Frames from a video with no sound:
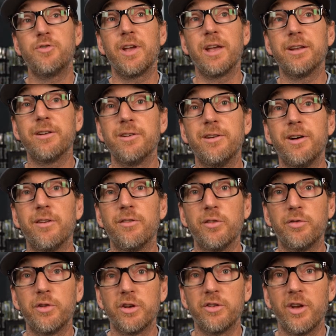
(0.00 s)
fan of the
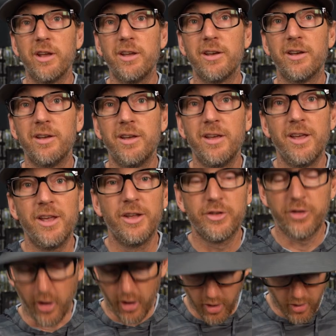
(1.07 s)
Flick Shake. I am.
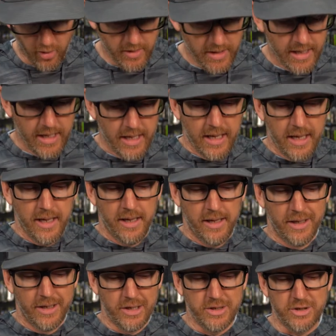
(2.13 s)
So,
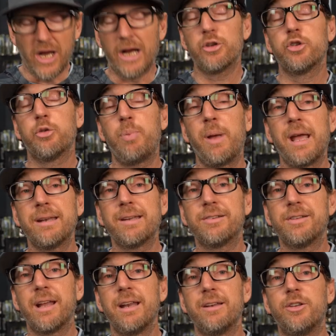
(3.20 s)
Jackall Japan
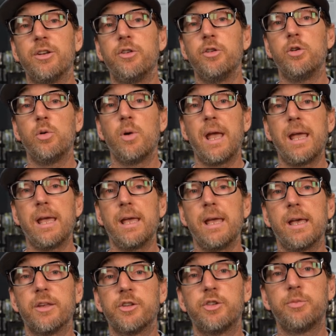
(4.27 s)
decided to do
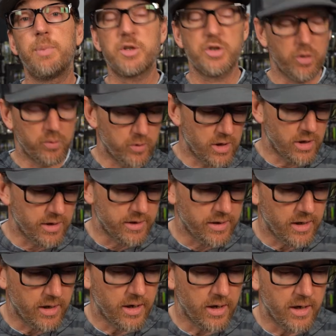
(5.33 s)
a special
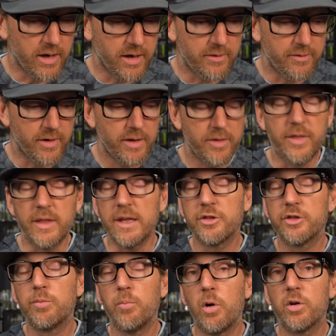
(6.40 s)
run of the
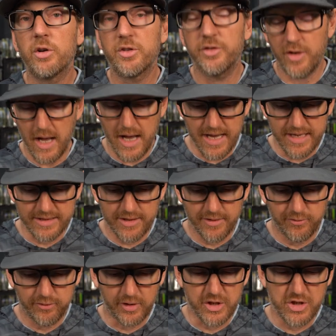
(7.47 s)
smaller size
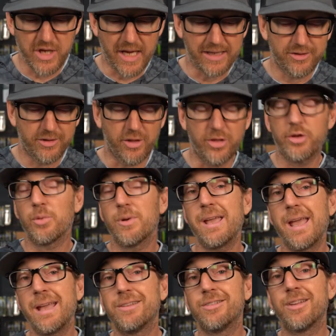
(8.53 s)
Flick Shakes, the
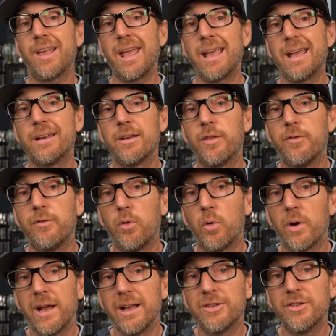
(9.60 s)
3 8s and the
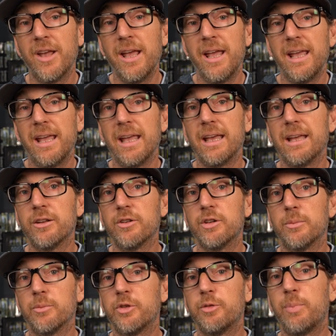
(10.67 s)
4 8s, in
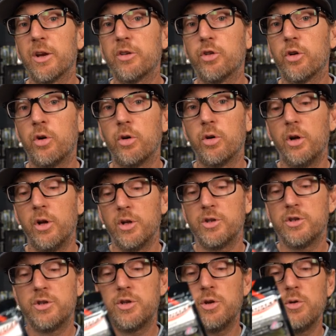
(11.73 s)
some special
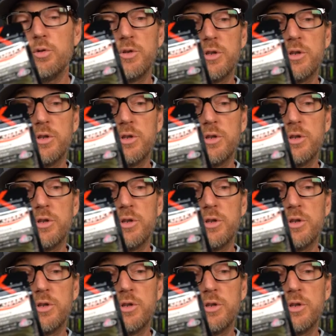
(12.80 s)
two